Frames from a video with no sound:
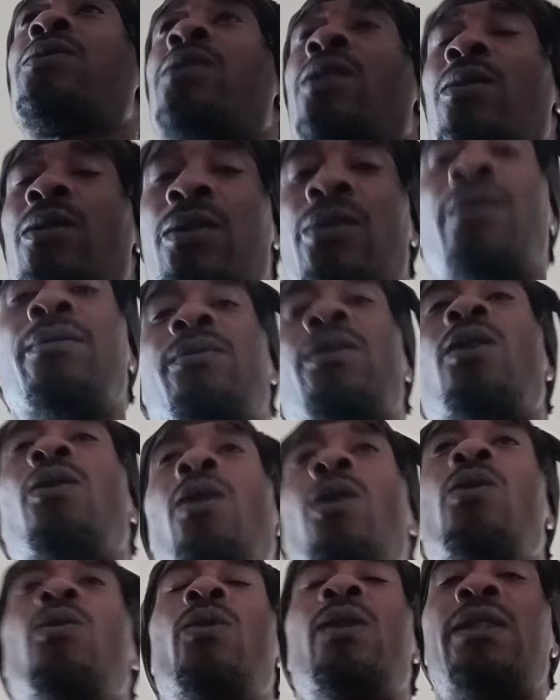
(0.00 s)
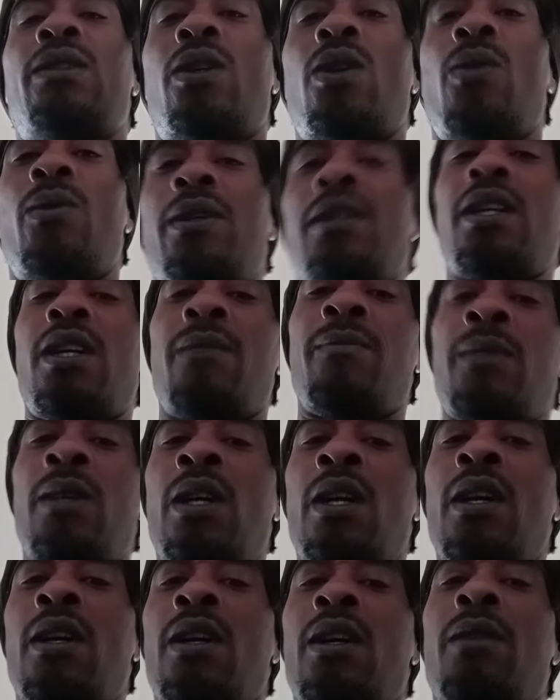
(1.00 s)
So crypto always going
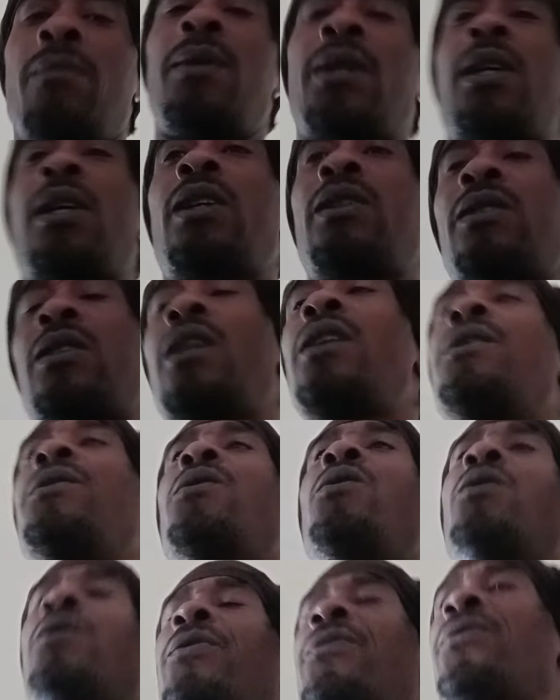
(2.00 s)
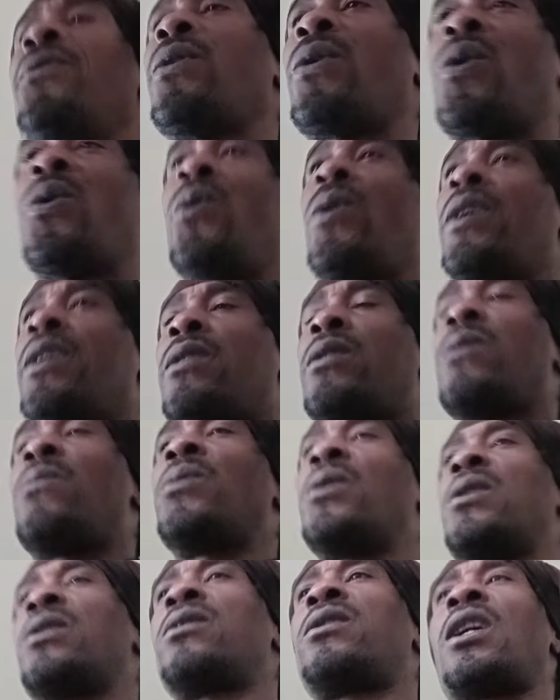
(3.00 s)
up, because in order for a coin to
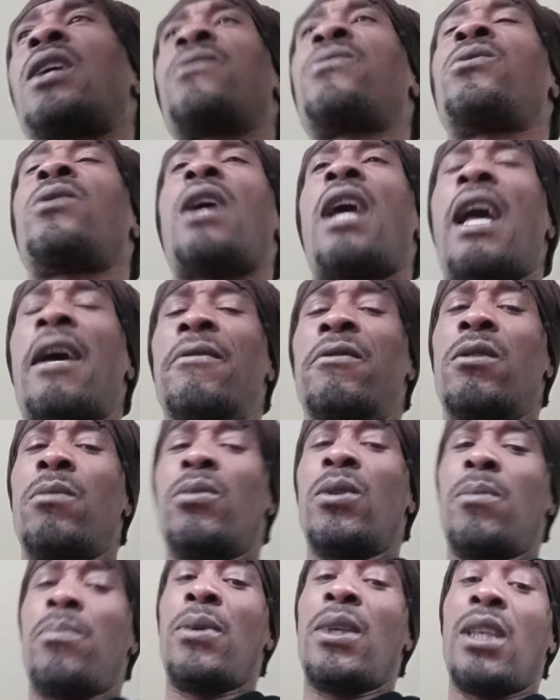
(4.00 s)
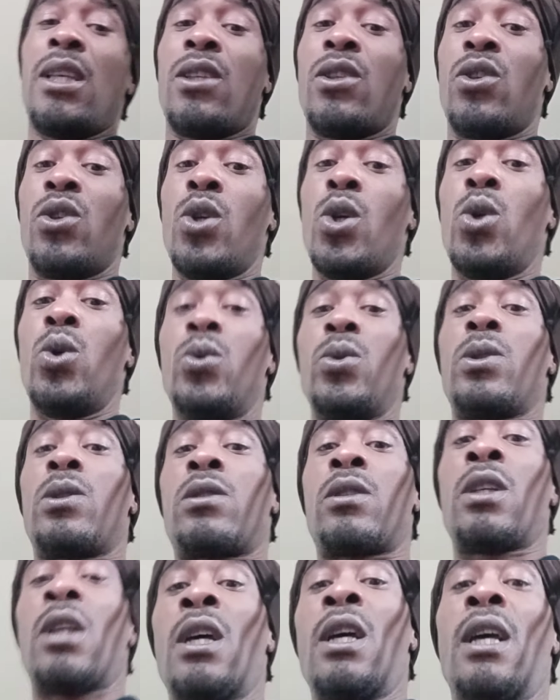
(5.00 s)
be successful, it has to be being
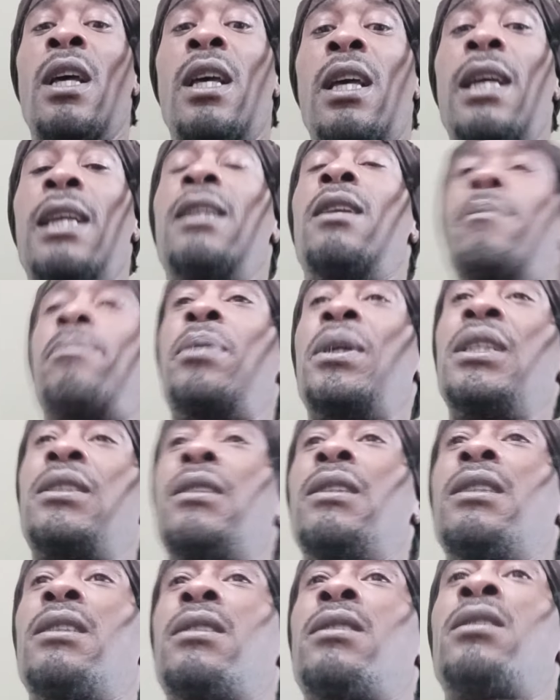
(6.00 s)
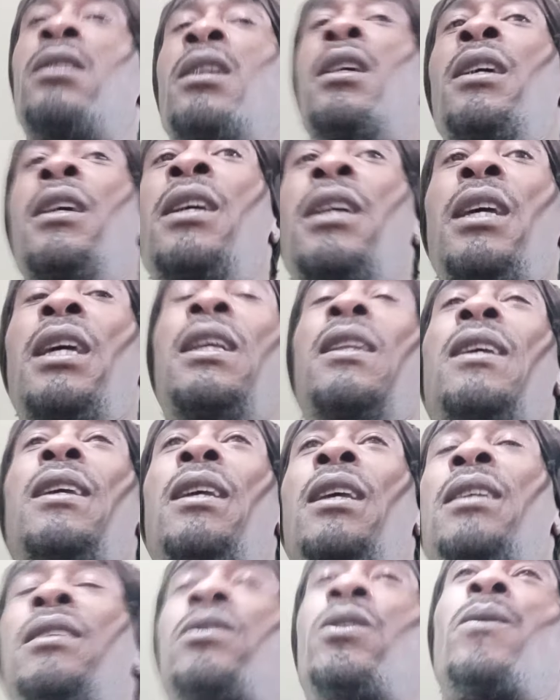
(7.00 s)
used in the business.
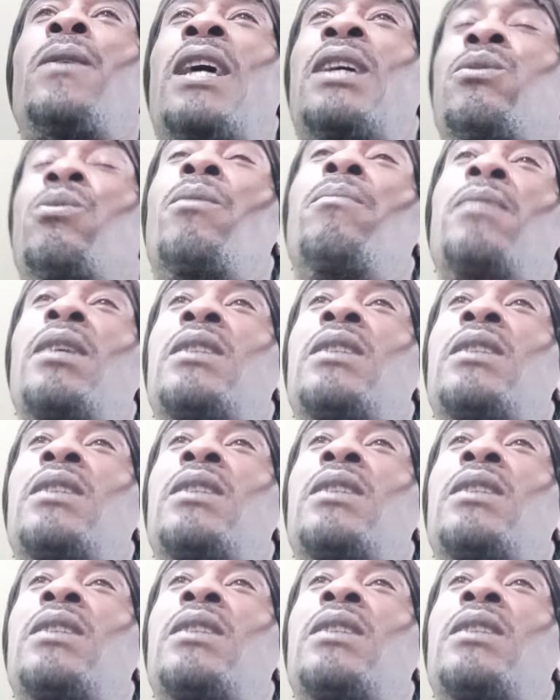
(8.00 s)
And so that's what